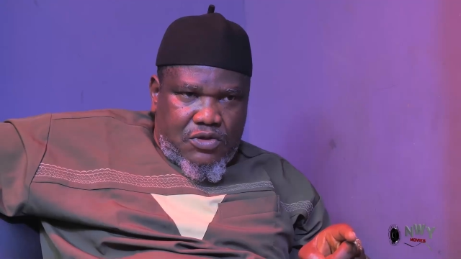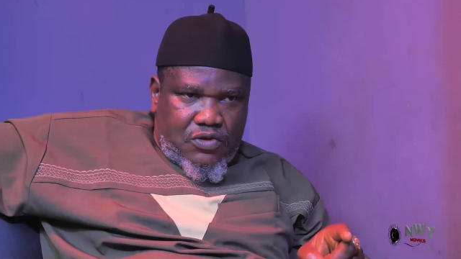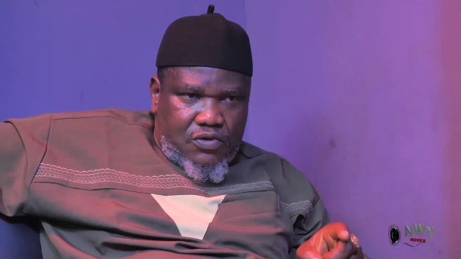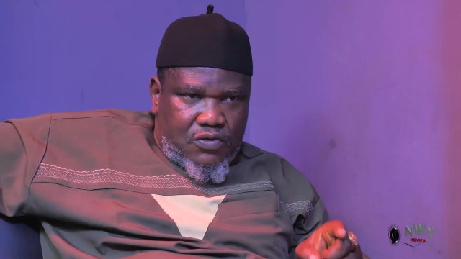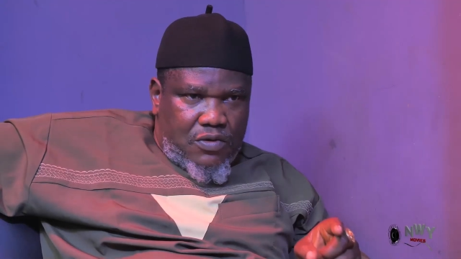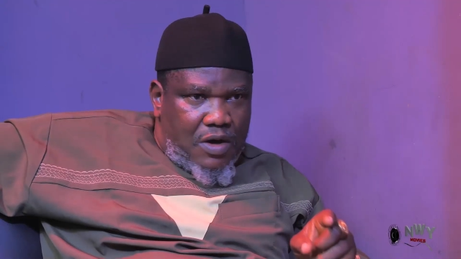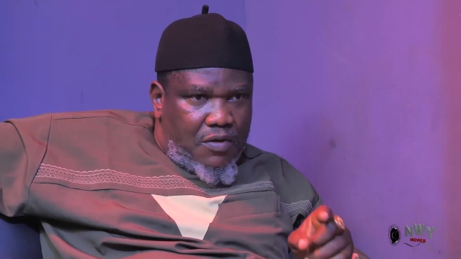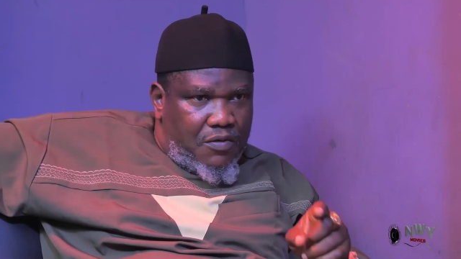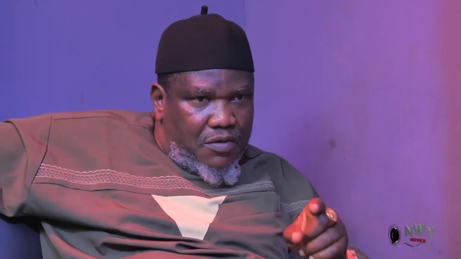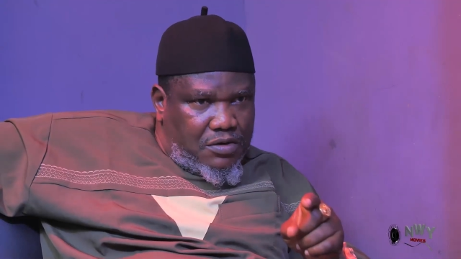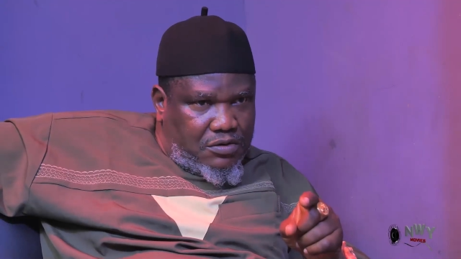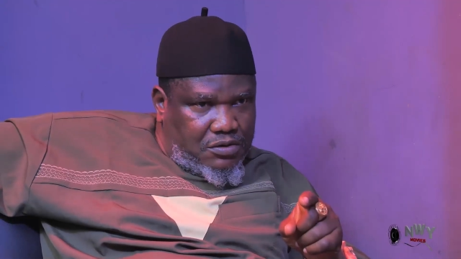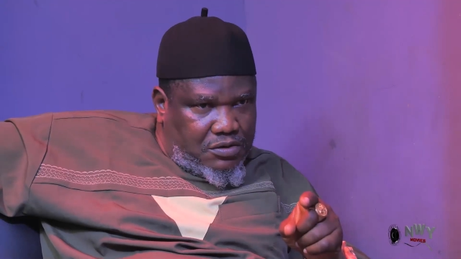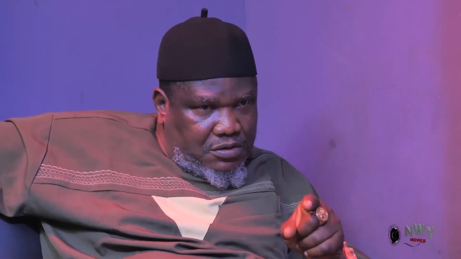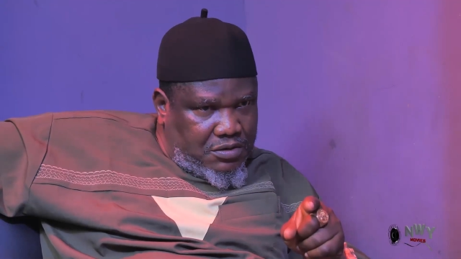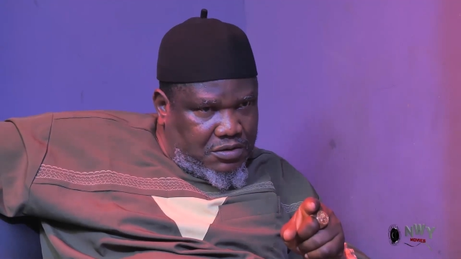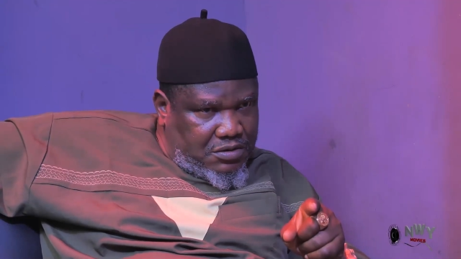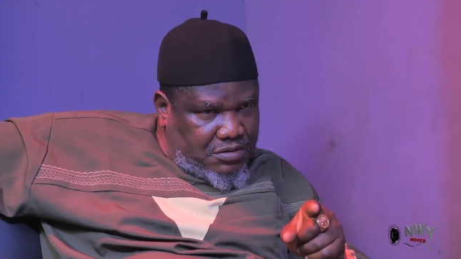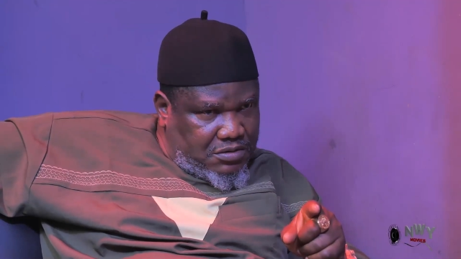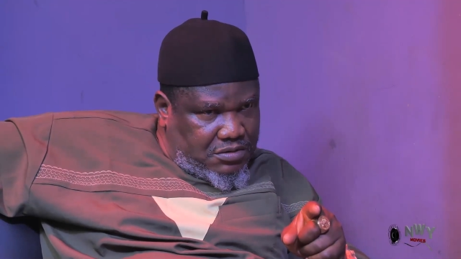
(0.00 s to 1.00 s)
So I want
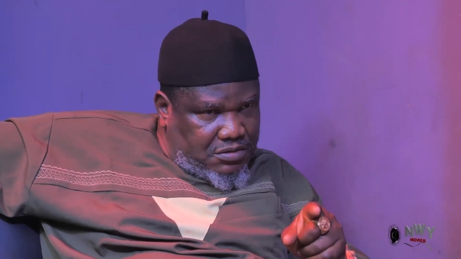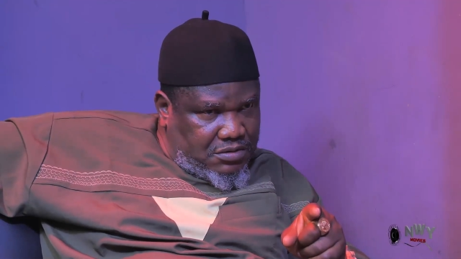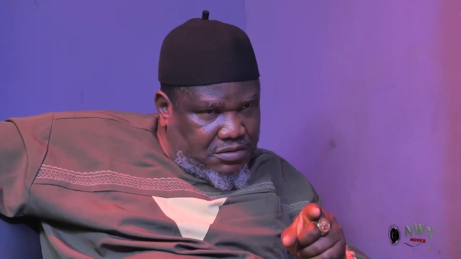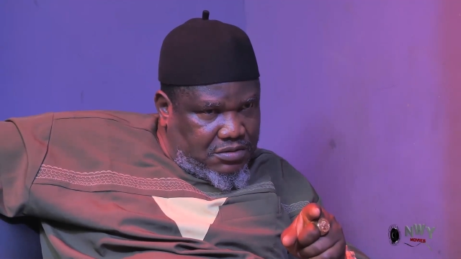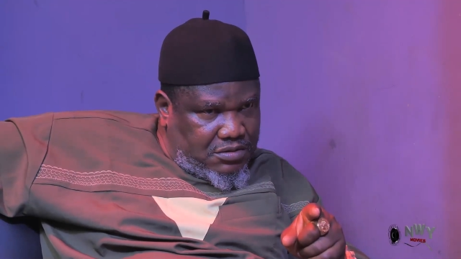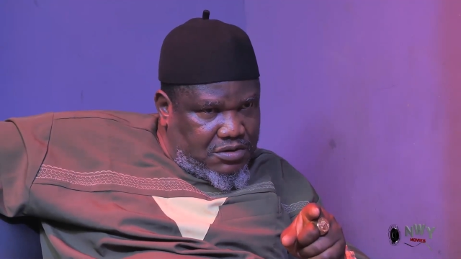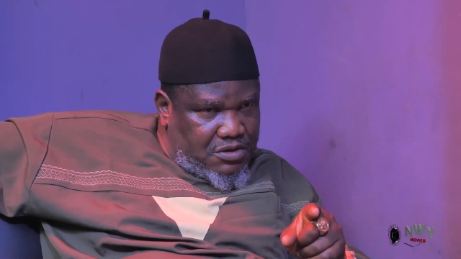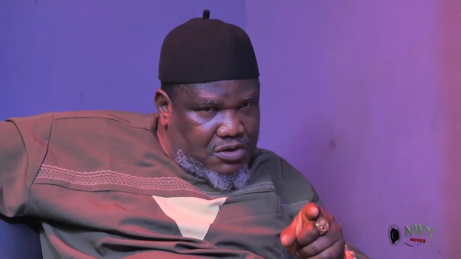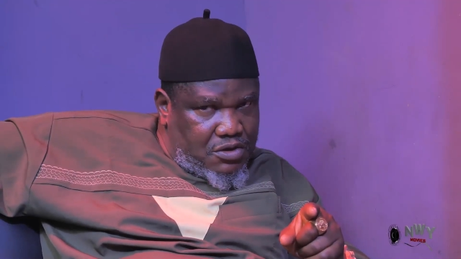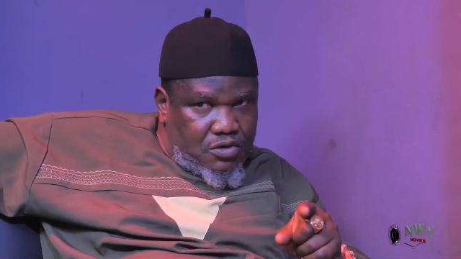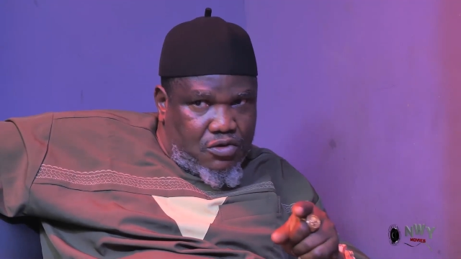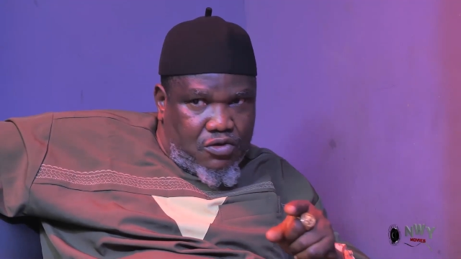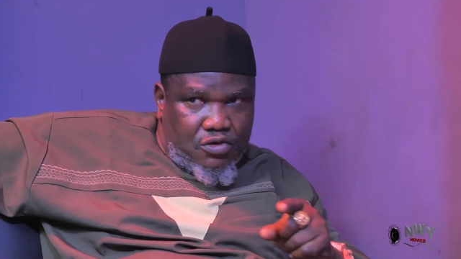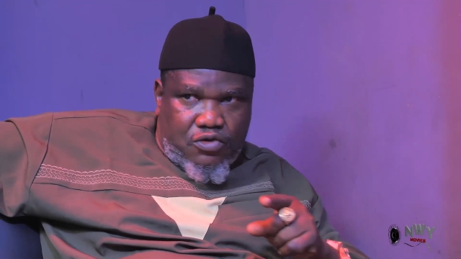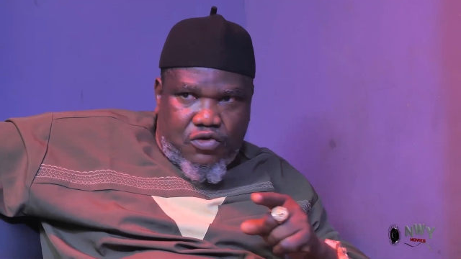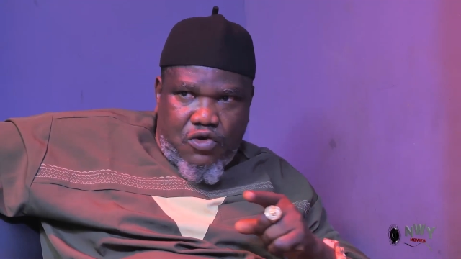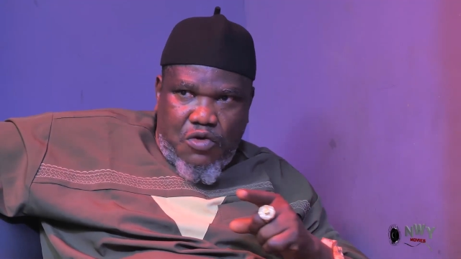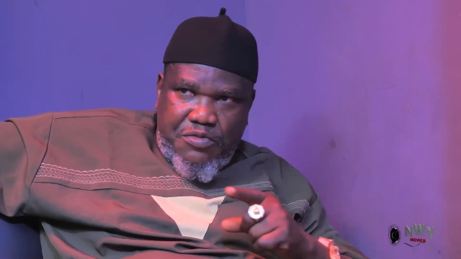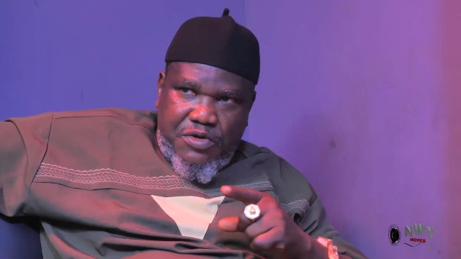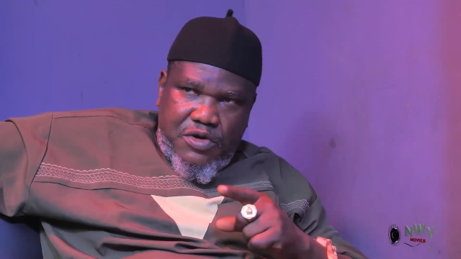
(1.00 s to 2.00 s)
you
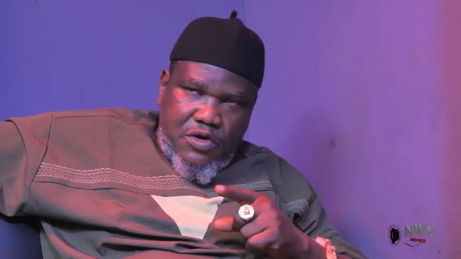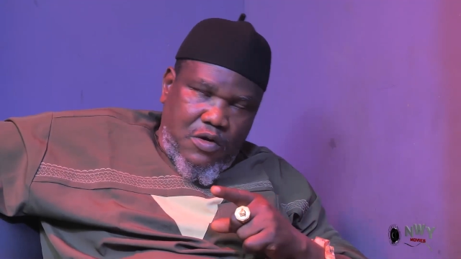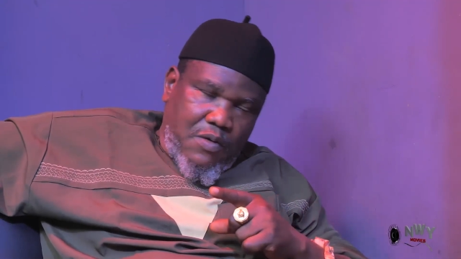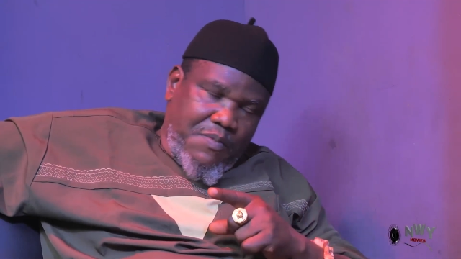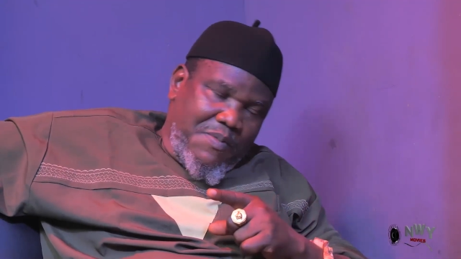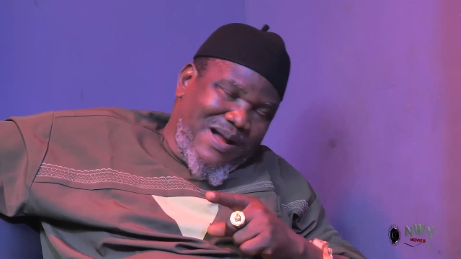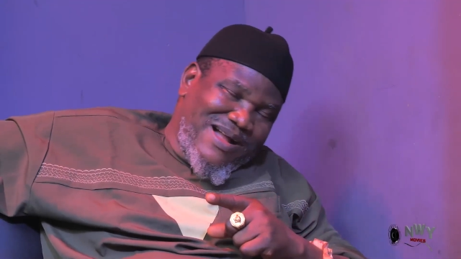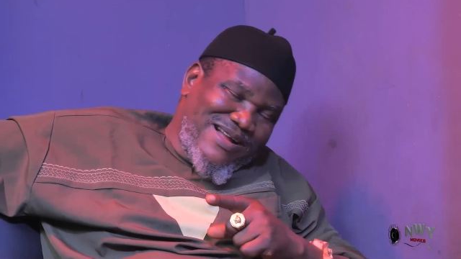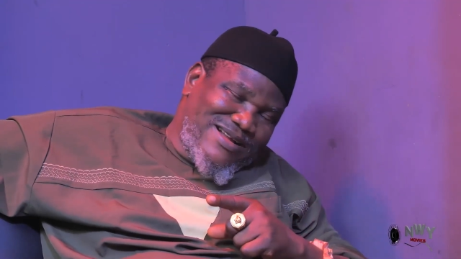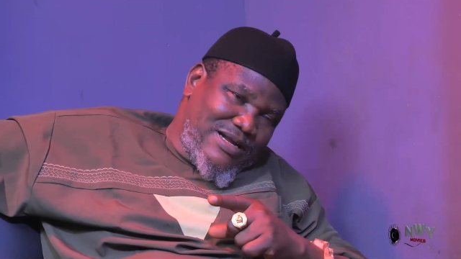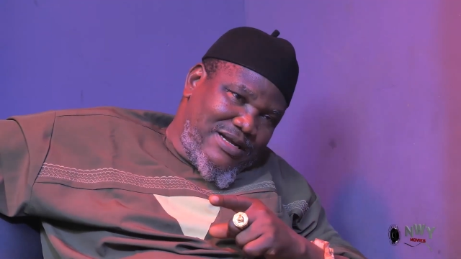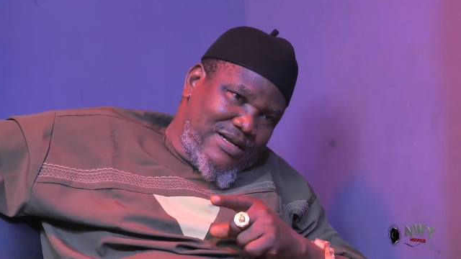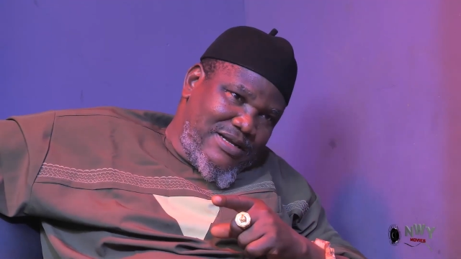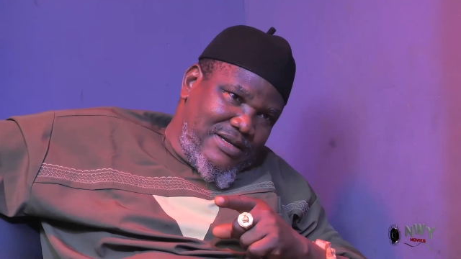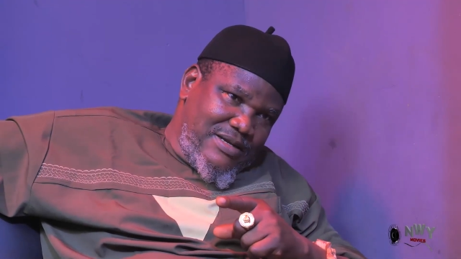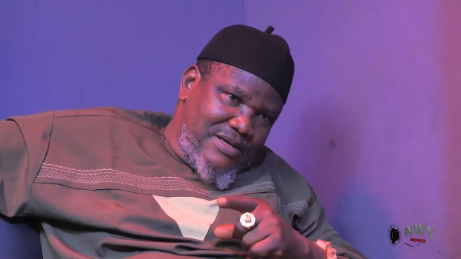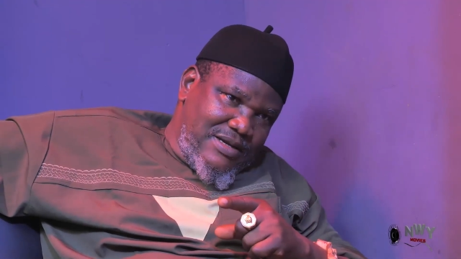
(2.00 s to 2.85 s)
to show me your back.